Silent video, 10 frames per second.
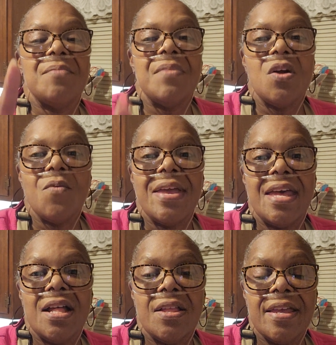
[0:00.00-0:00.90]
My Way
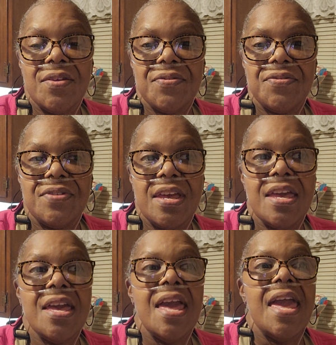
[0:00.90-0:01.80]

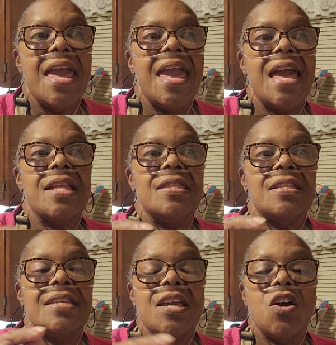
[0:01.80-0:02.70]
LLC and the
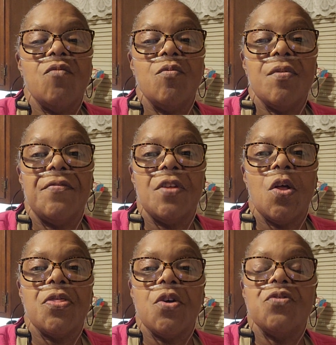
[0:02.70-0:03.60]
Takeover with
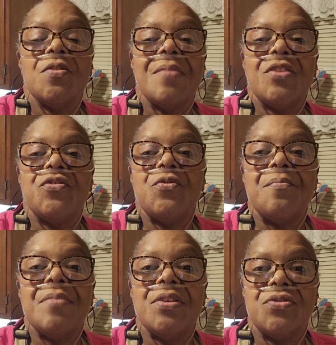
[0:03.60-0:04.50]
Flo. Those are my two
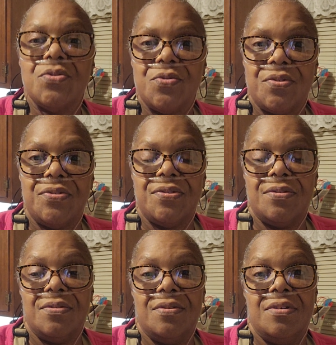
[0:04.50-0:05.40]
mentors.
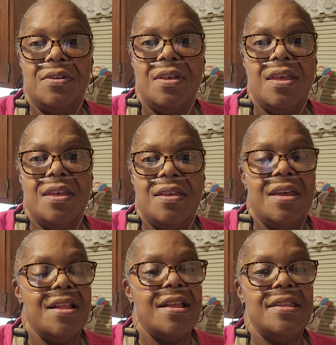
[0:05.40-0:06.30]

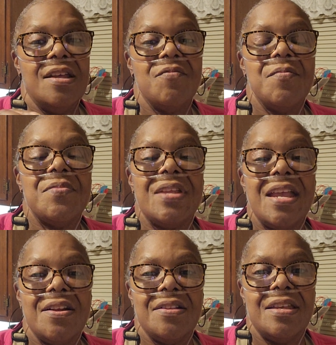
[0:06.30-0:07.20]
And I love them
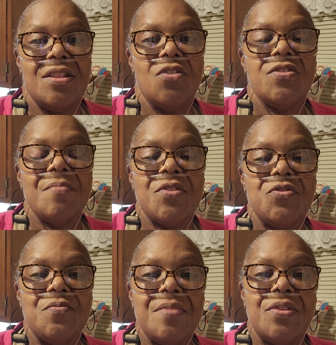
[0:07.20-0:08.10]
dearly. Those are my
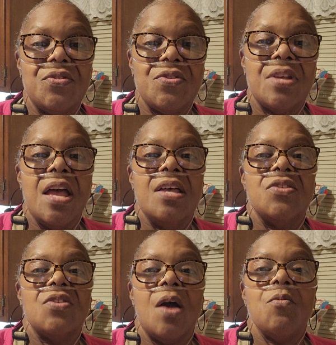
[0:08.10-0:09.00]
two mentors.
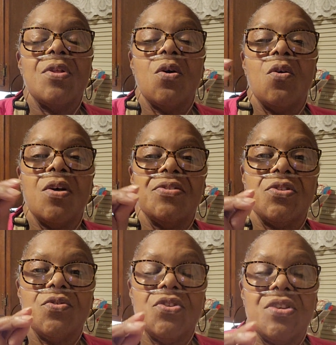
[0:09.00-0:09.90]
So I want to
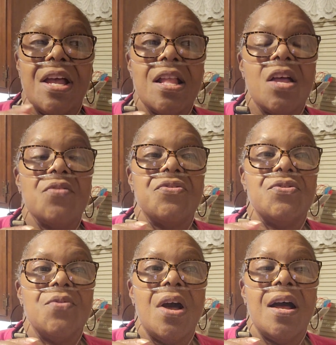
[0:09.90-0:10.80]
also shout out to